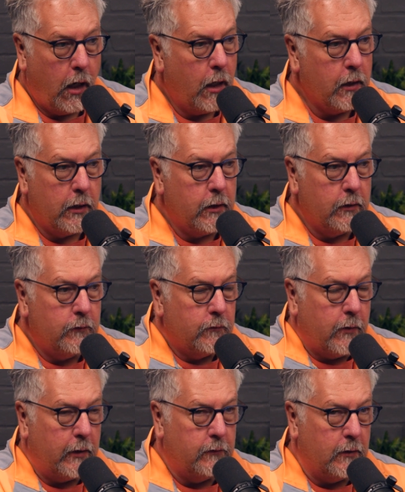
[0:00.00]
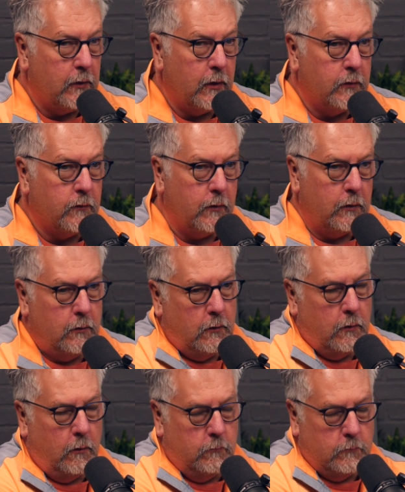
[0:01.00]
It is crazy. It's
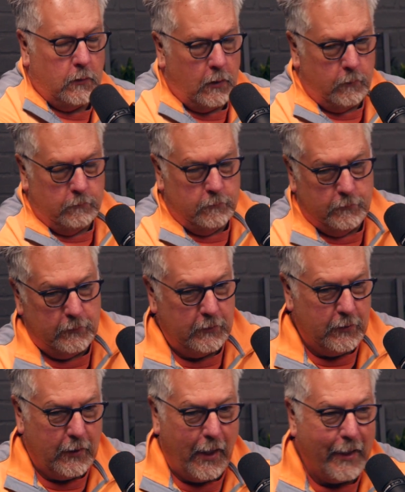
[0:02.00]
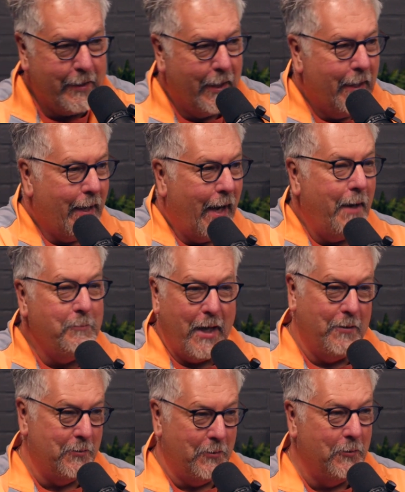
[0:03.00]
I'm
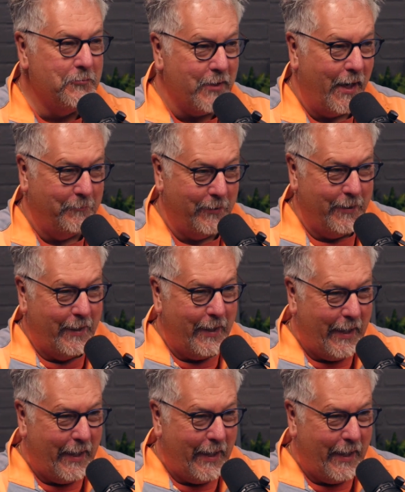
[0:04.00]
now an old timer.